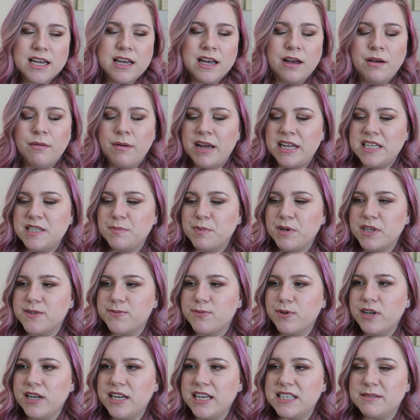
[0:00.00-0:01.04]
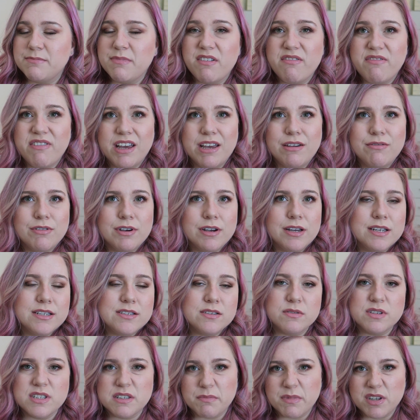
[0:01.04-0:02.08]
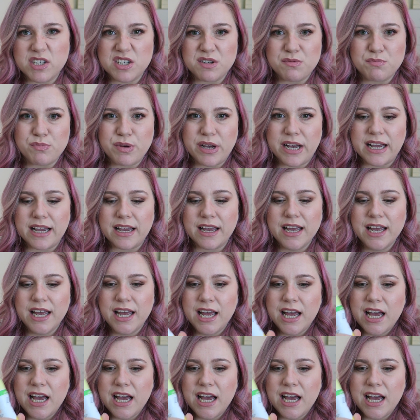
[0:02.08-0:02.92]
Antiperspirant is my favourite. It's always in my gym bag.